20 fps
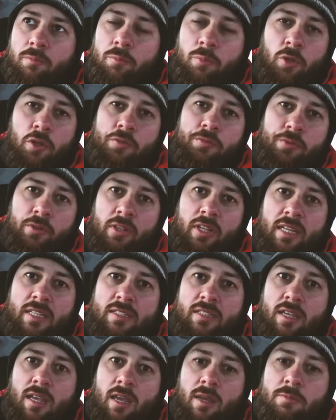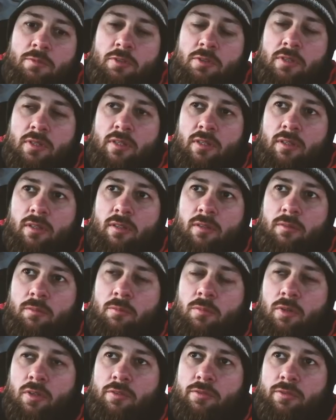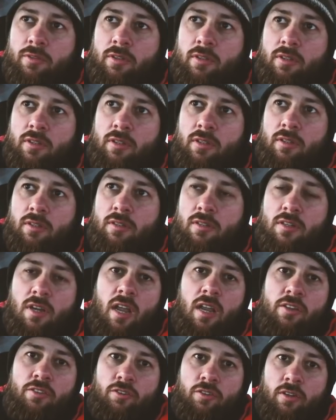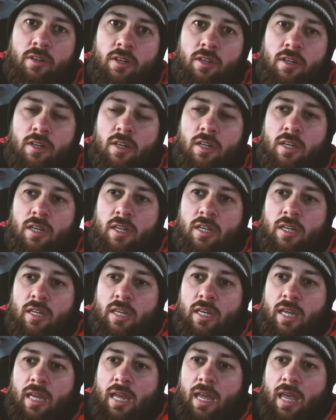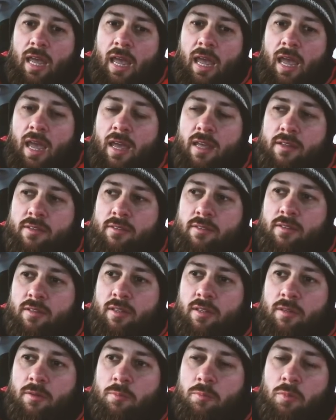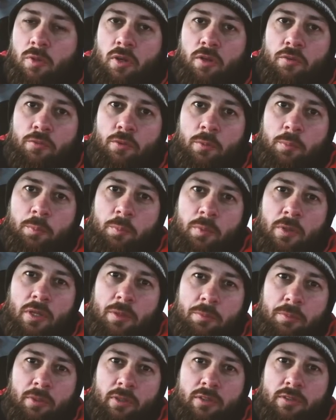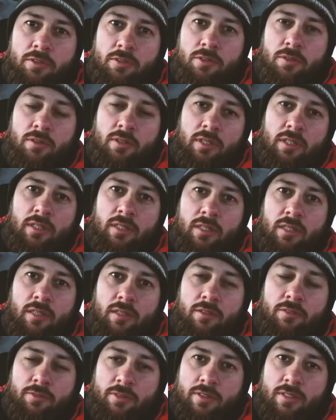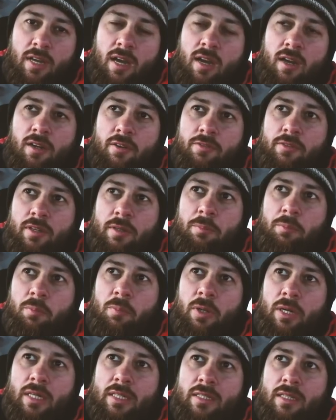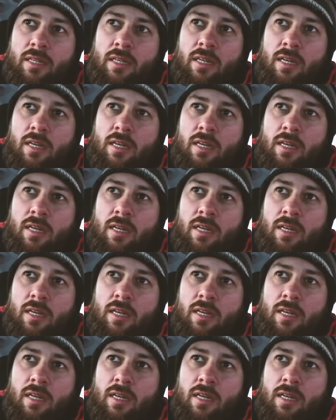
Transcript: beautiful landscapes, beautiful nature, and beautiful people doing photography. But